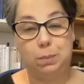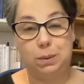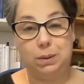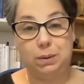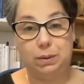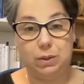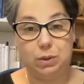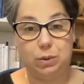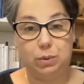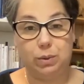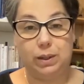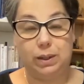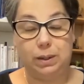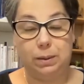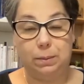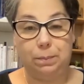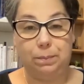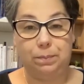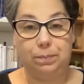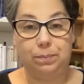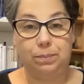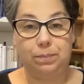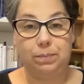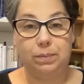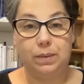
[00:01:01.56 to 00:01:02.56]
spiritually.
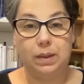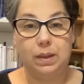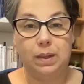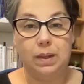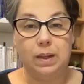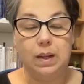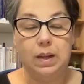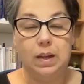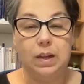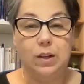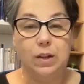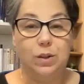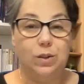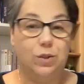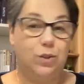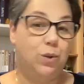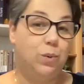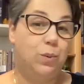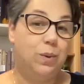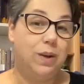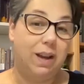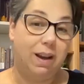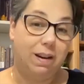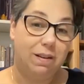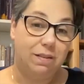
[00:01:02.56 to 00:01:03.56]
So
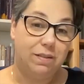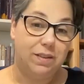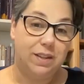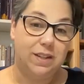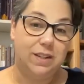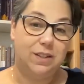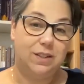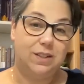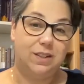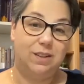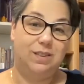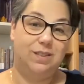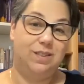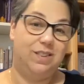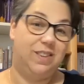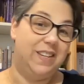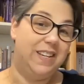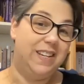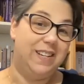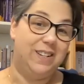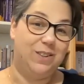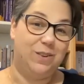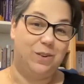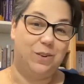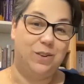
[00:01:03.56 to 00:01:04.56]
we have this
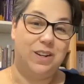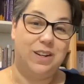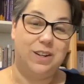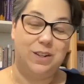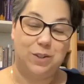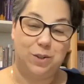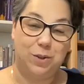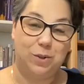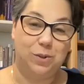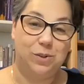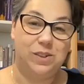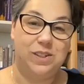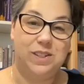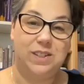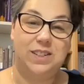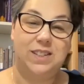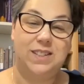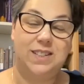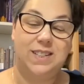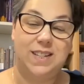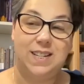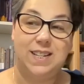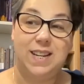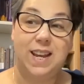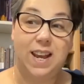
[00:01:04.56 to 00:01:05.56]
thing on our shoulder that
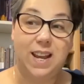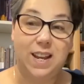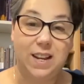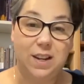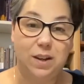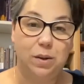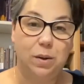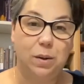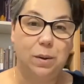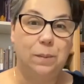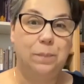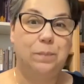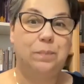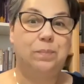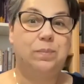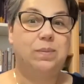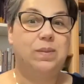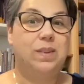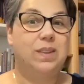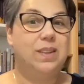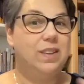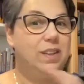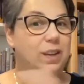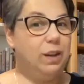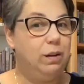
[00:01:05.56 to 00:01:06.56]
says, hey,
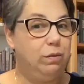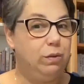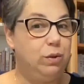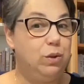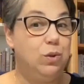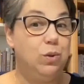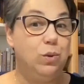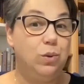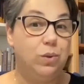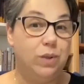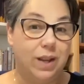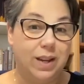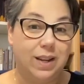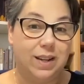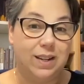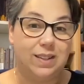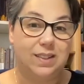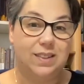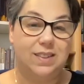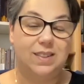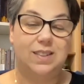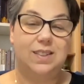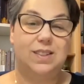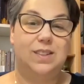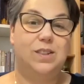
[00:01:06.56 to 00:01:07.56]
if you do that,
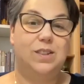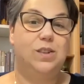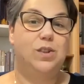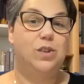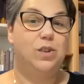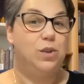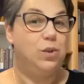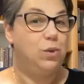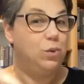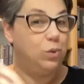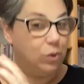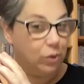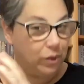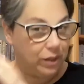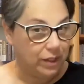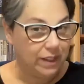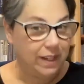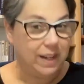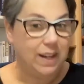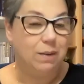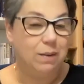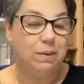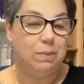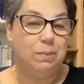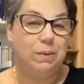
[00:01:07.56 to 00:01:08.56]
you're going to
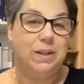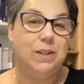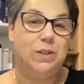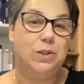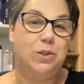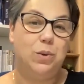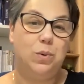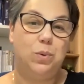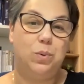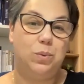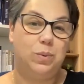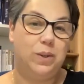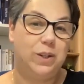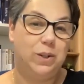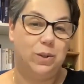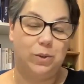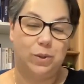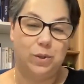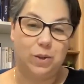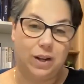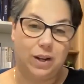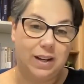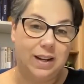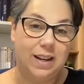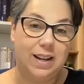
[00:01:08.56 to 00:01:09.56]
get into,
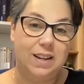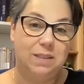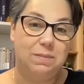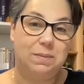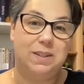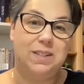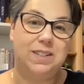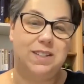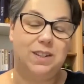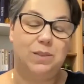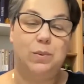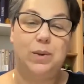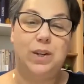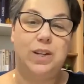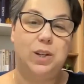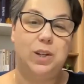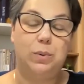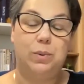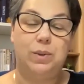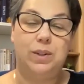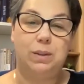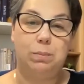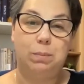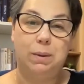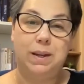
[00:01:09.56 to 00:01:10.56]
alignment and where you
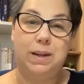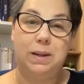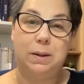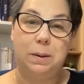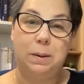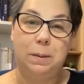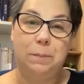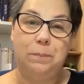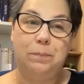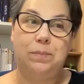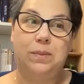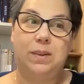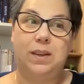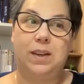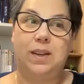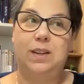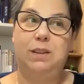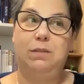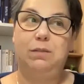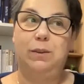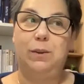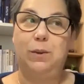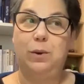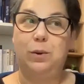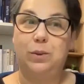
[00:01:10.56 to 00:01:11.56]
want to be. And
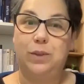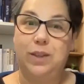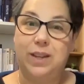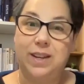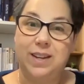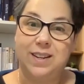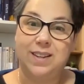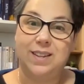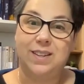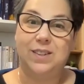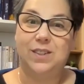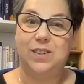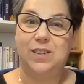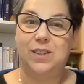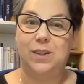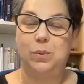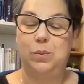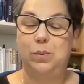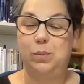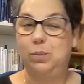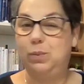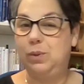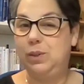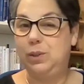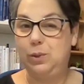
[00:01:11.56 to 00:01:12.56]
if you go there, it
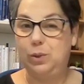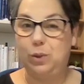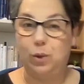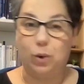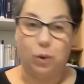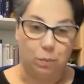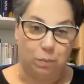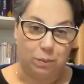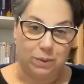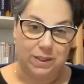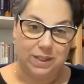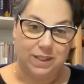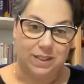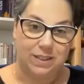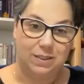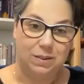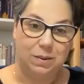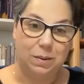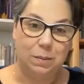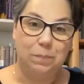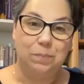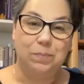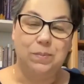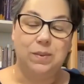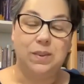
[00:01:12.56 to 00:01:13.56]
will do the opposite.
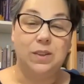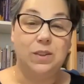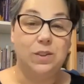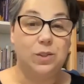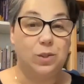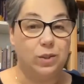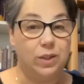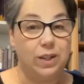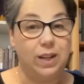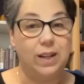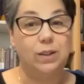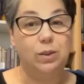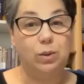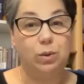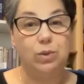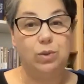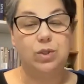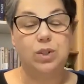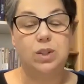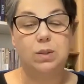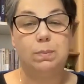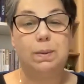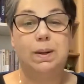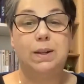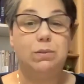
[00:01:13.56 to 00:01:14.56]
So the
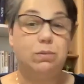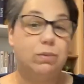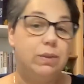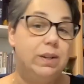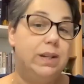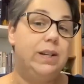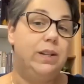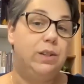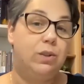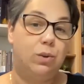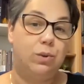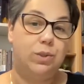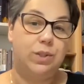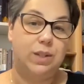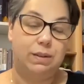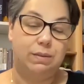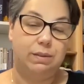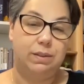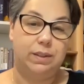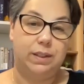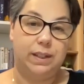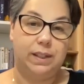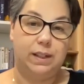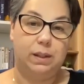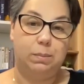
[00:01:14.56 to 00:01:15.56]
unconscious mind really knows
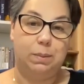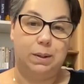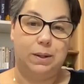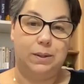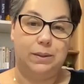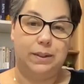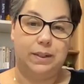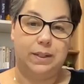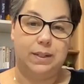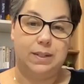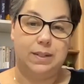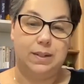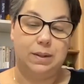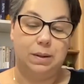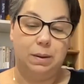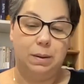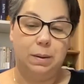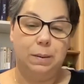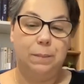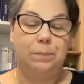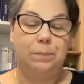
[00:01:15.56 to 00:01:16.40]
everything about us.